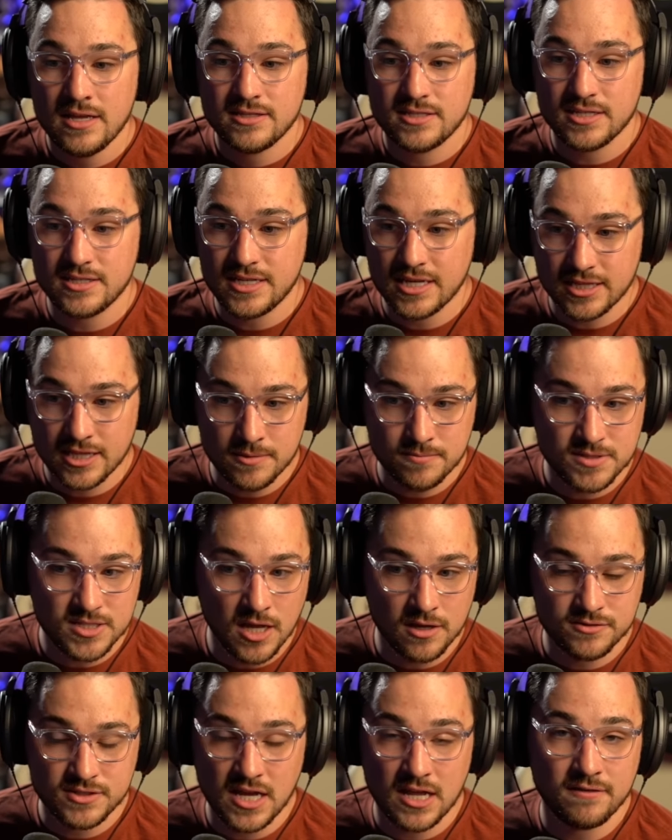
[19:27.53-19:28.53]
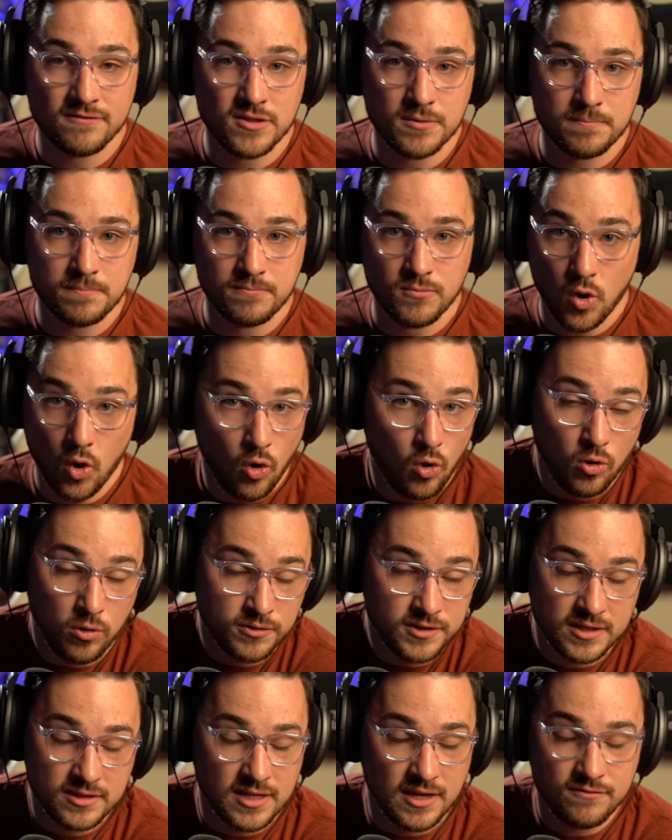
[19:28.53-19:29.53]
to dig themselves out of the
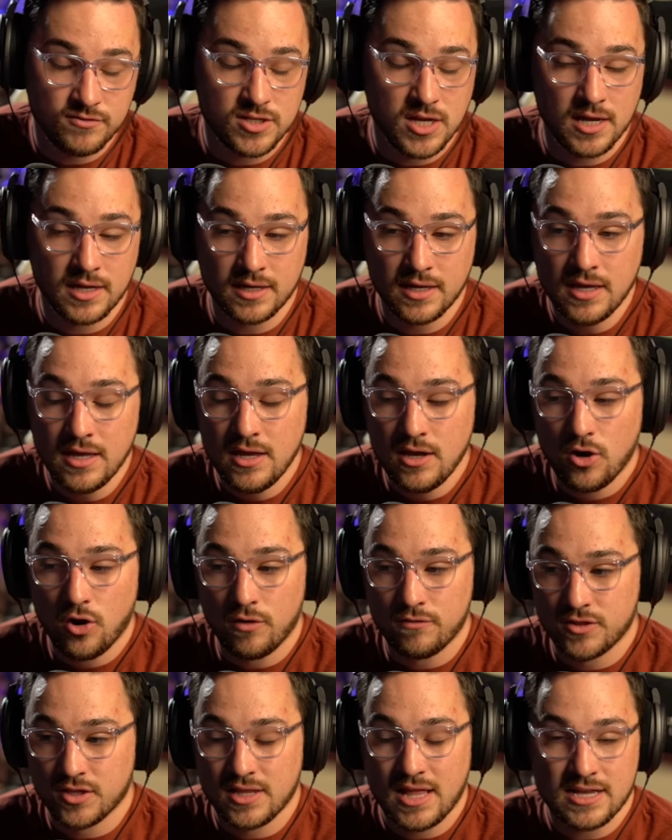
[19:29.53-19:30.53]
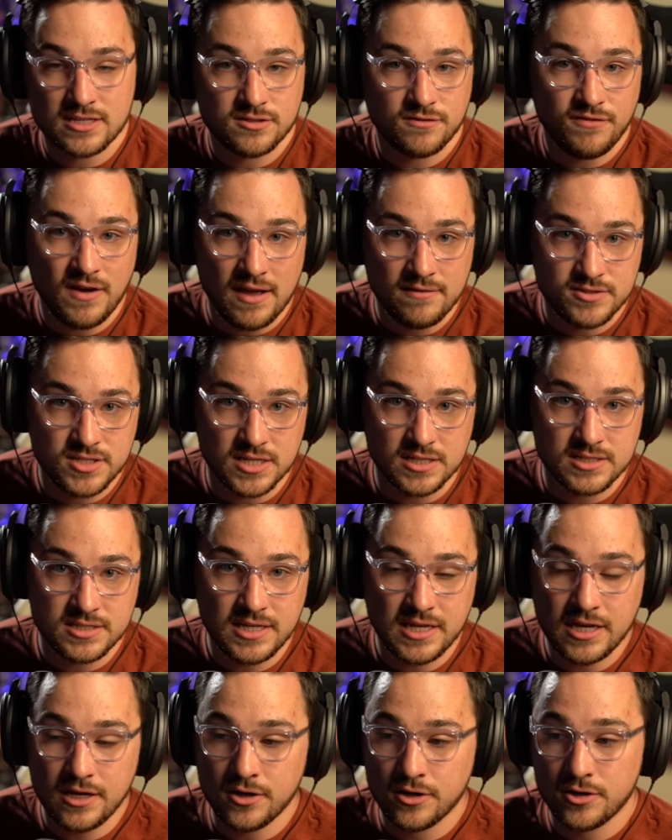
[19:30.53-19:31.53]
hole that they've dug over the last five, six
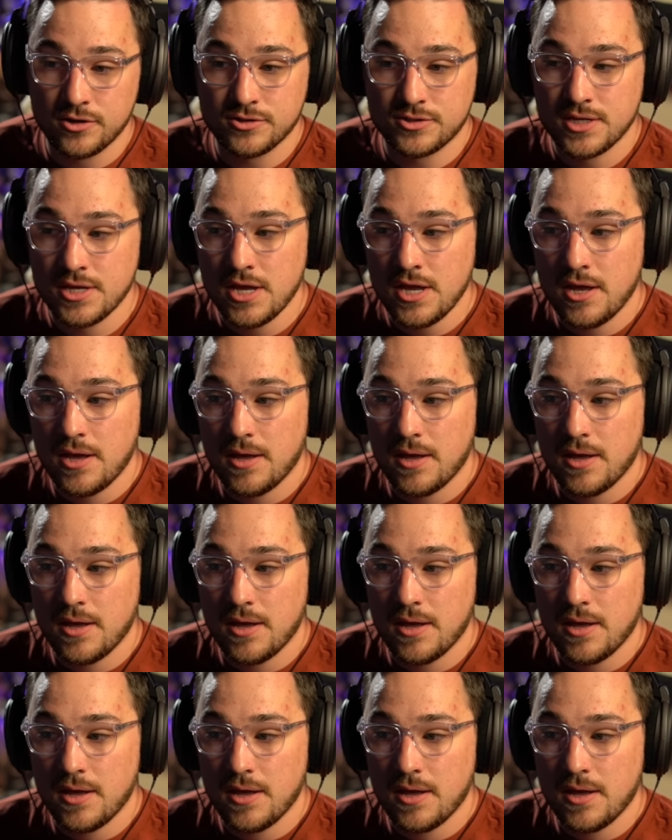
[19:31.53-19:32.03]
years